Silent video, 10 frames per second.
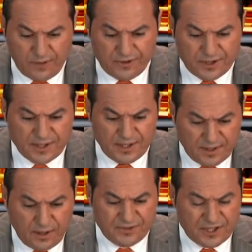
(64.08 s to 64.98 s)

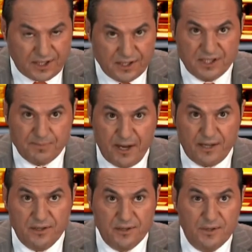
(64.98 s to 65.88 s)
officer had
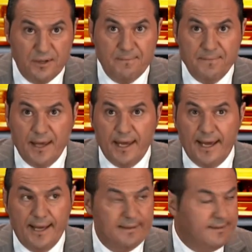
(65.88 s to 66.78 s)
inspected,
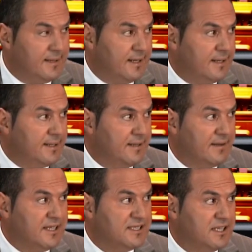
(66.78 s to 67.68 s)
and
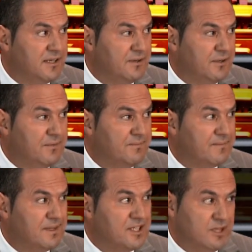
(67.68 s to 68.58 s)
they said that
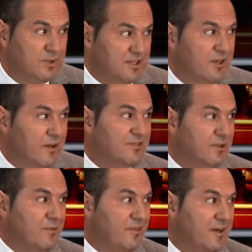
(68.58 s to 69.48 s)
she wasn't an officer
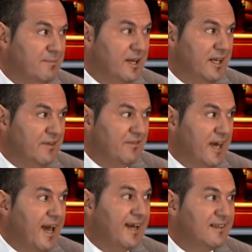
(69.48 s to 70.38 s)
within the meaning of
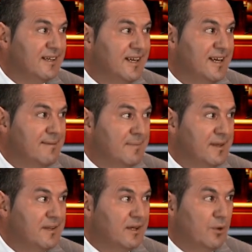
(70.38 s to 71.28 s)
the Act,
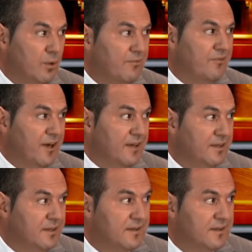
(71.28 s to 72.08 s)
but the court found that...